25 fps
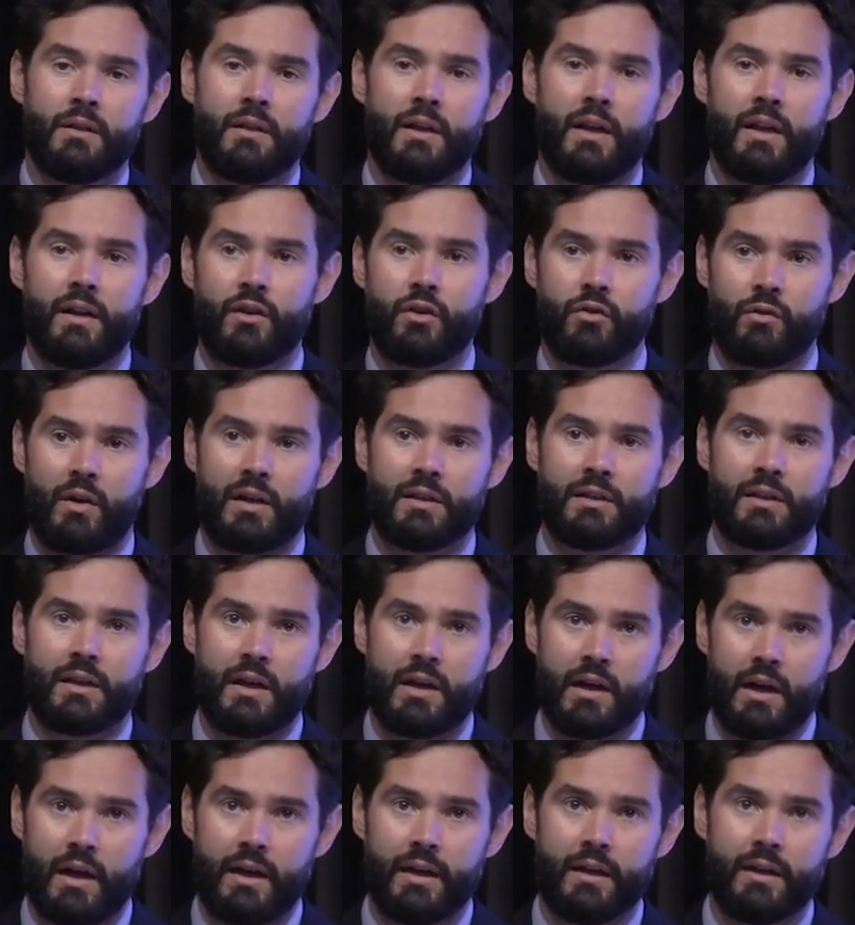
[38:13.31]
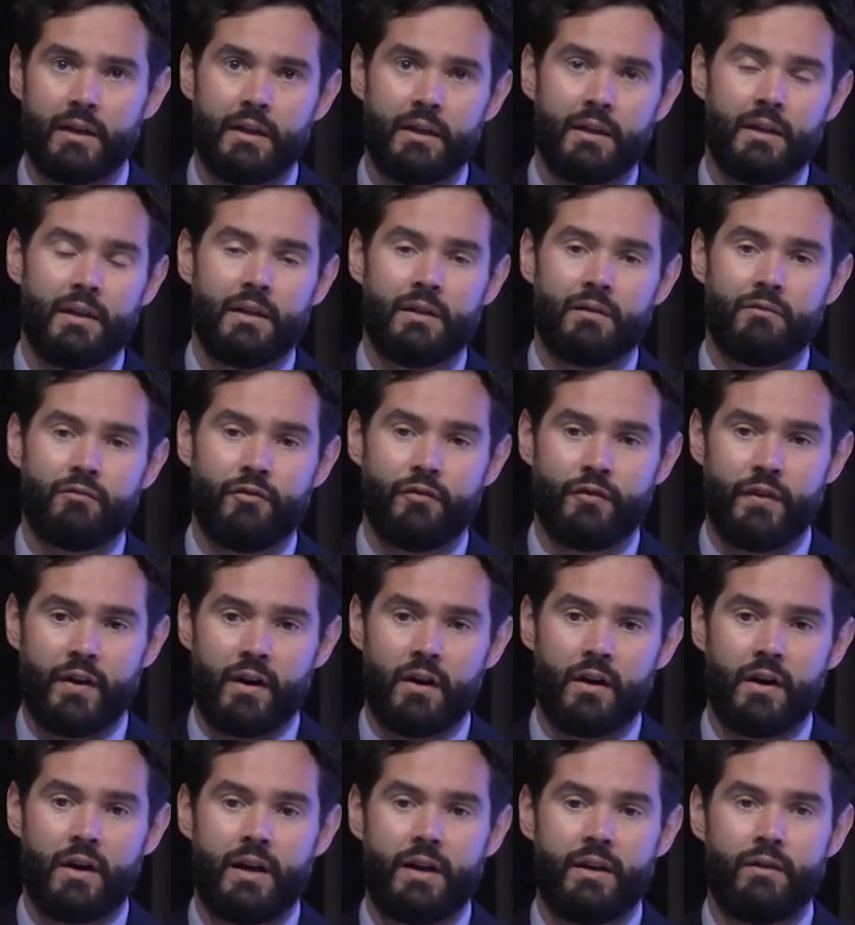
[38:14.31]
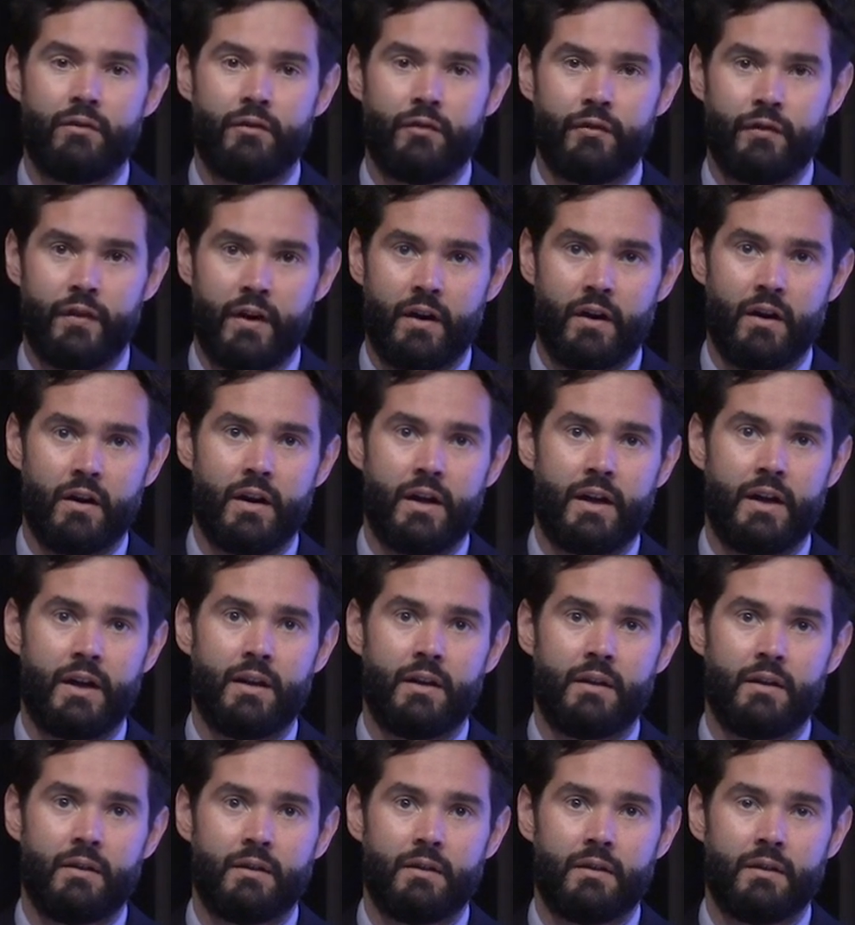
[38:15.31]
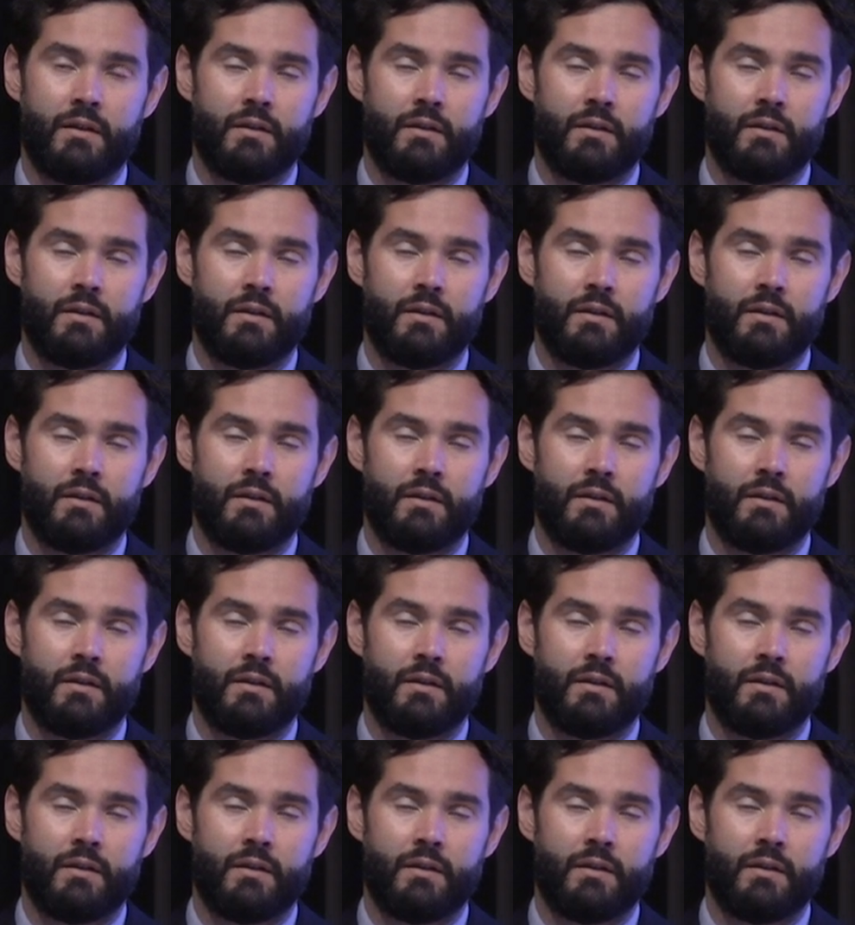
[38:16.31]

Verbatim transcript: and throughout the gut, very, very,